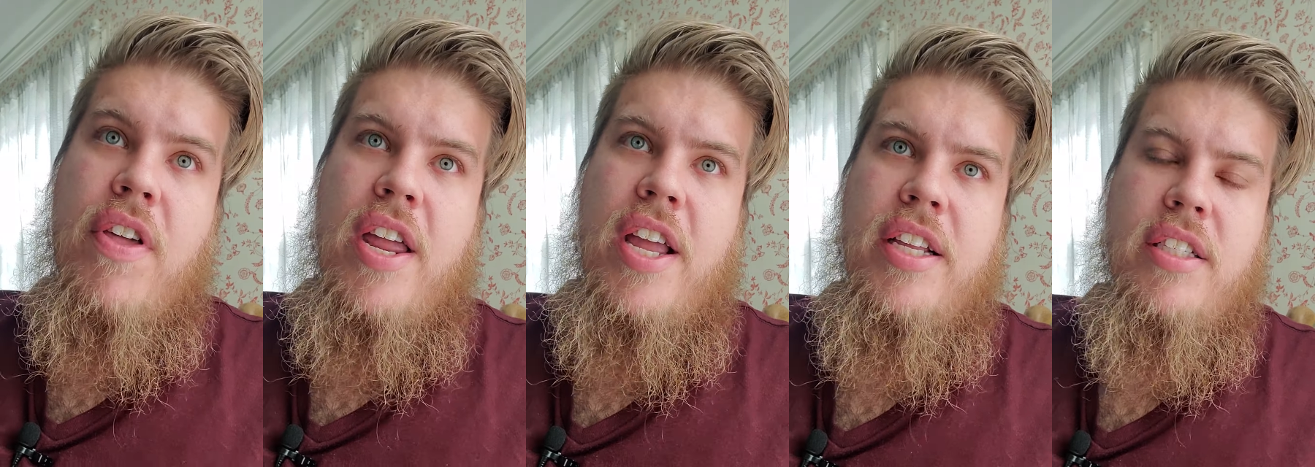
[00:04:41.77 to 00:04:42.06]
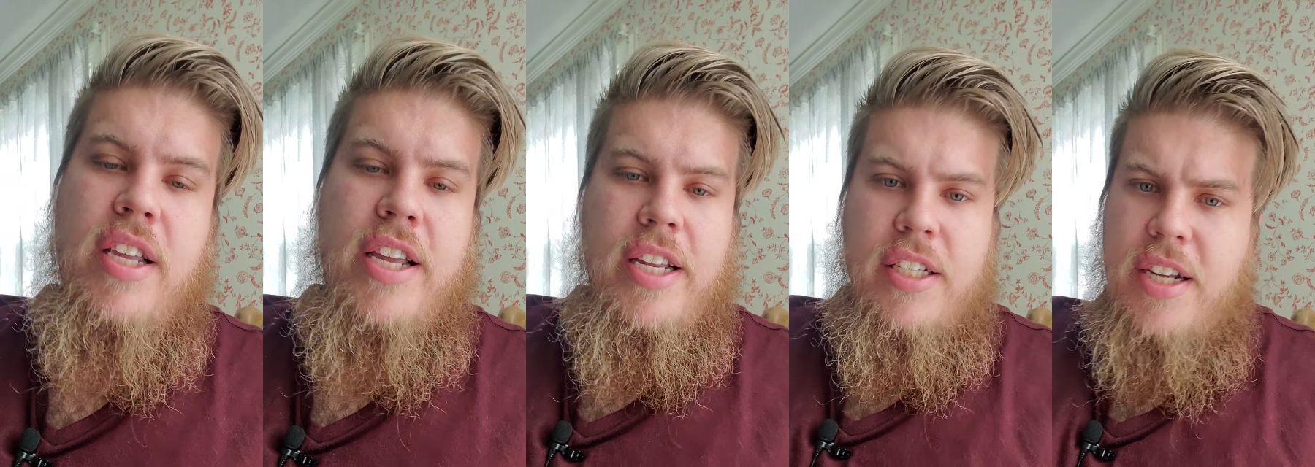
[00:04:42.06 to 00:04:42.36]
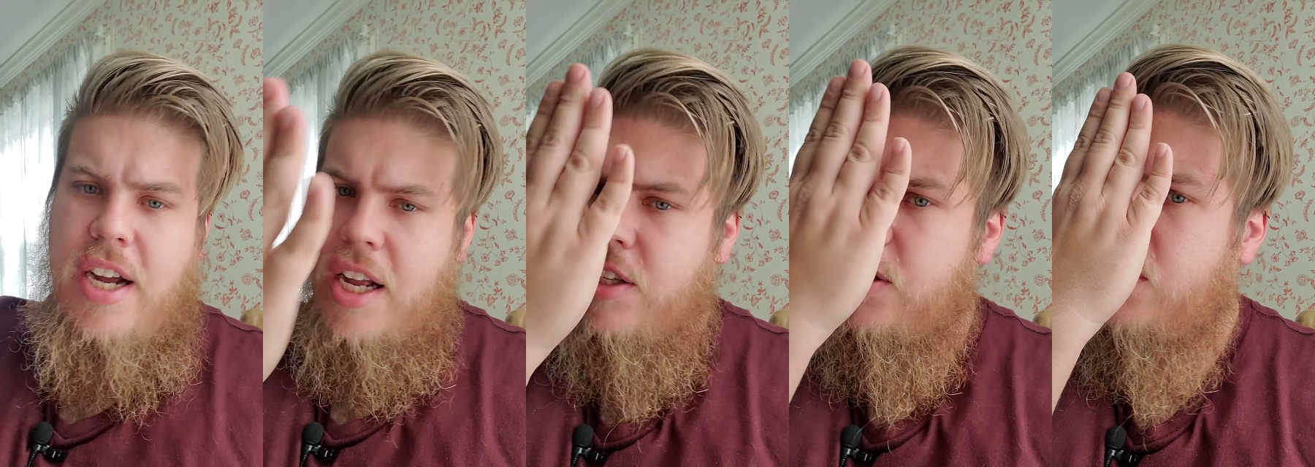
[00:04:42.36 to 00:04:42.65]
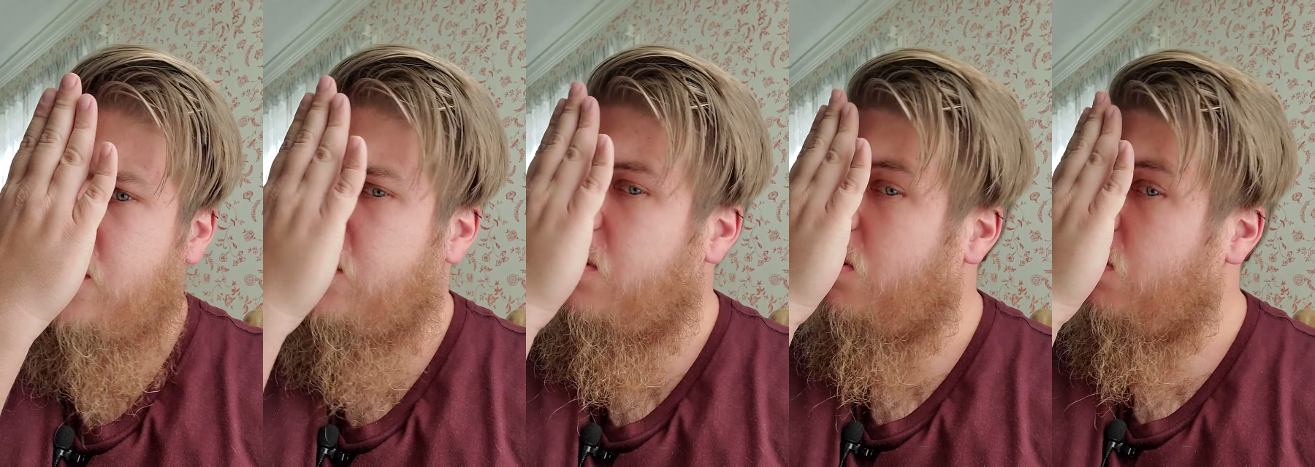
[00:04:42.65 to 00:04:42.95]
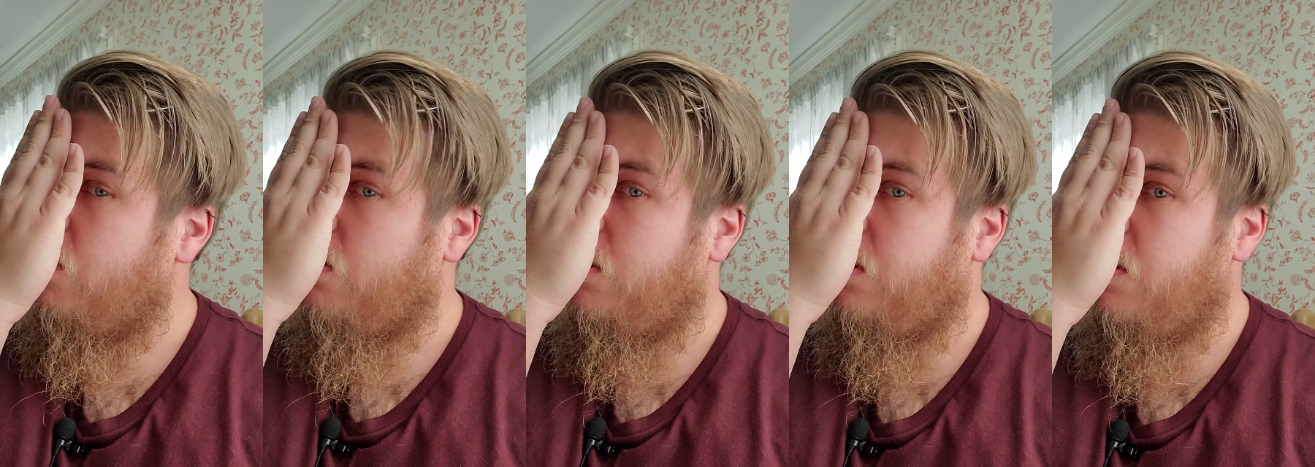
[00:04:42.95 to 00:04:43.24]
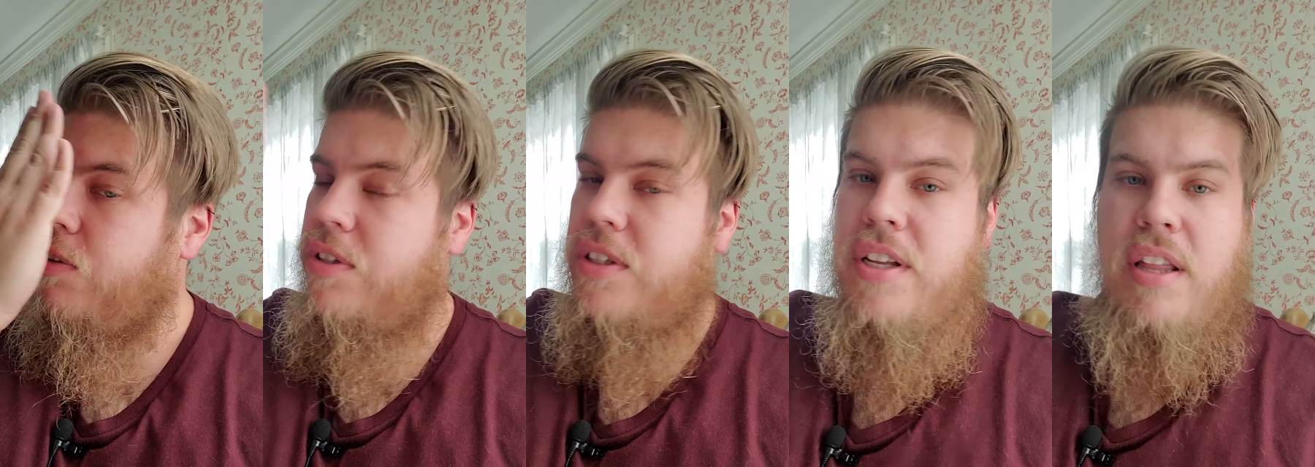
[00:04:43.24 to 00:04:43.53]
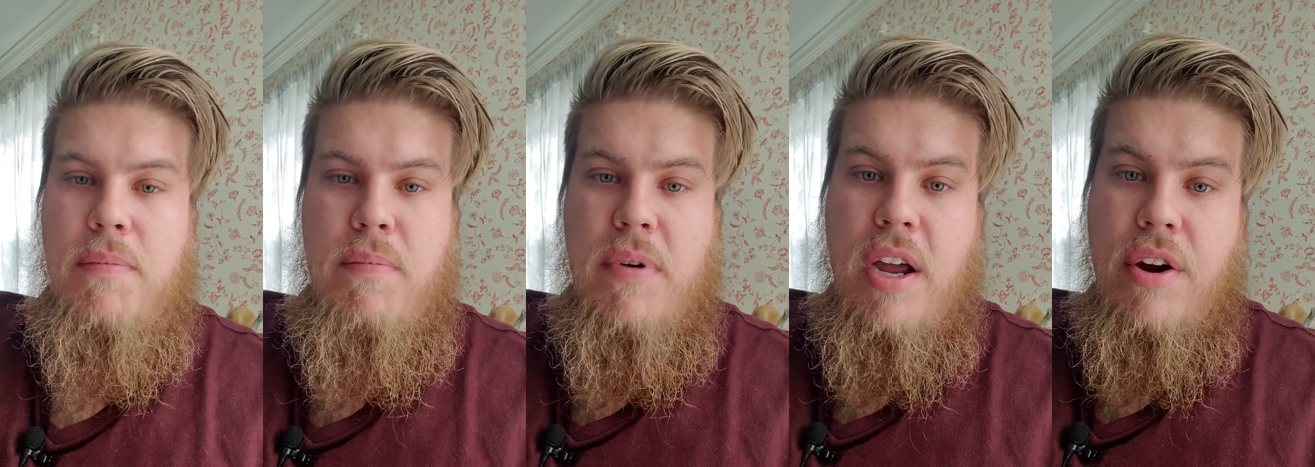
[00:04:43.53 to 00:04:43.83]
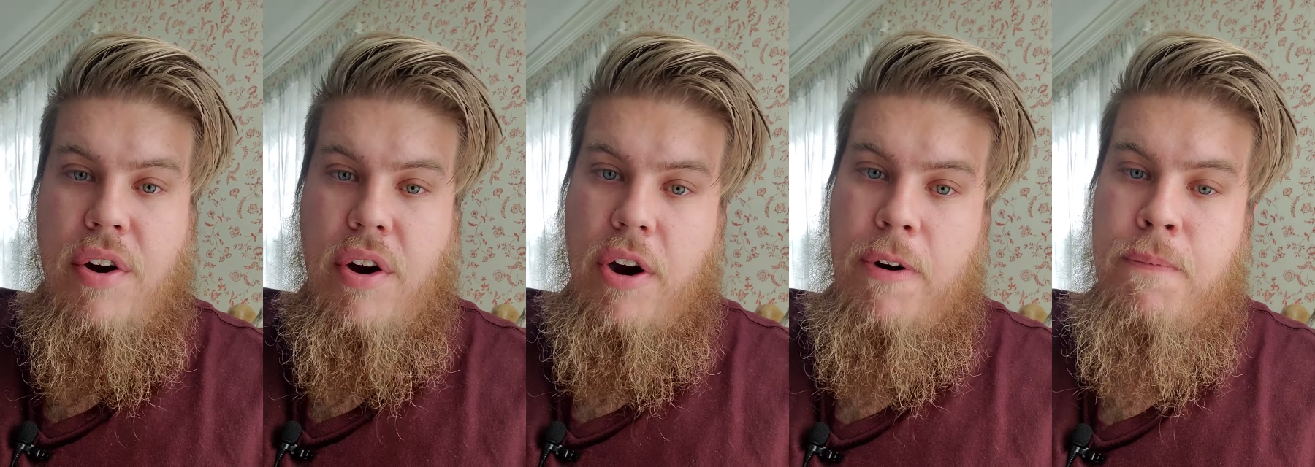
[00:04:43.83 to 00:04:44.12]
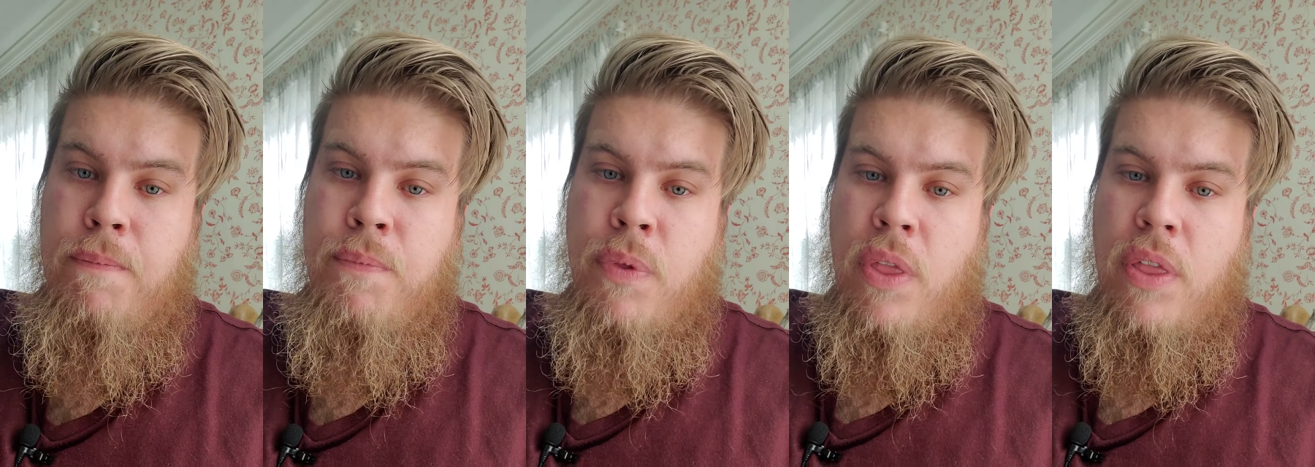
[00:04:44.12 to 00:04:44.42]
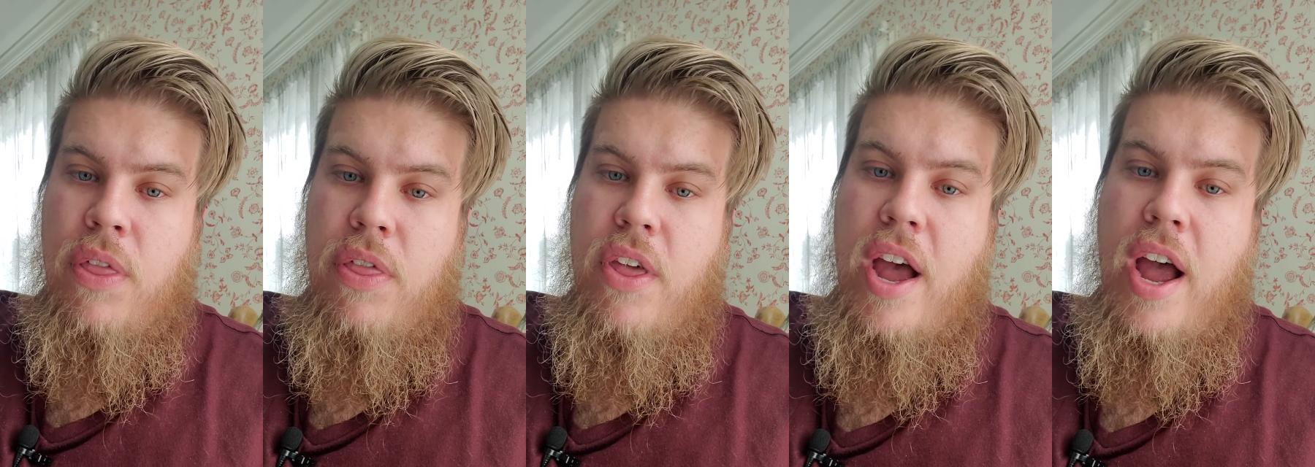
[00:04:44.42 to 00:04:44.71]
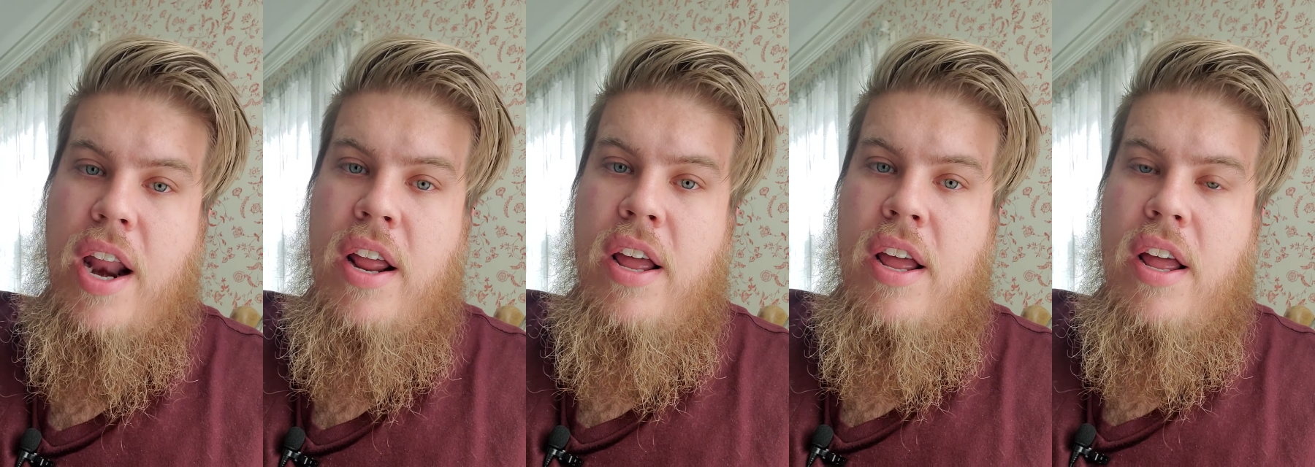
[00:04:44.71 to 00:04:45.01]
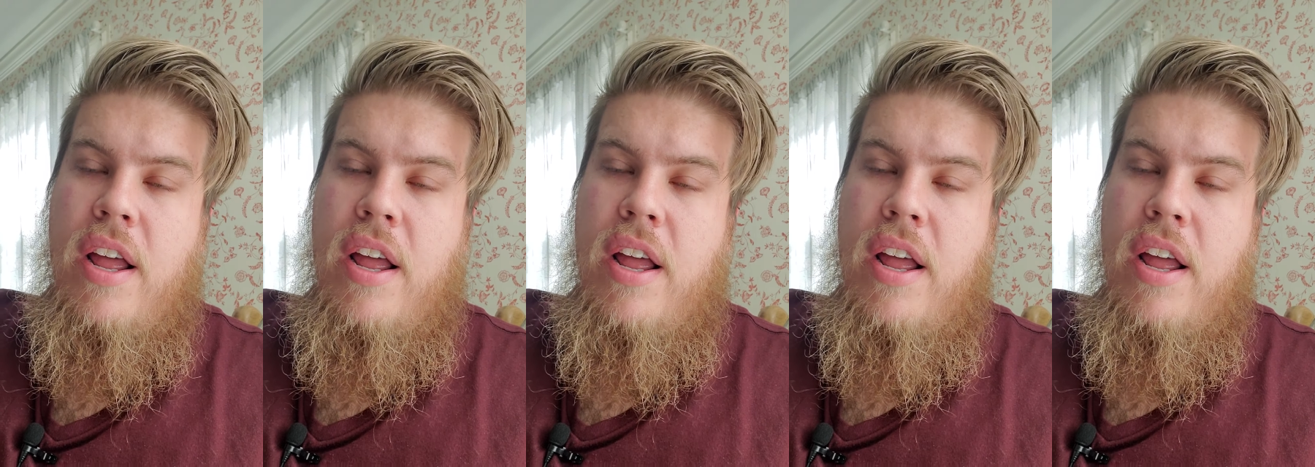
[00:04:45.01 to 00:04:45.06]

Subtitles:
That he's gotten so close to the mirror that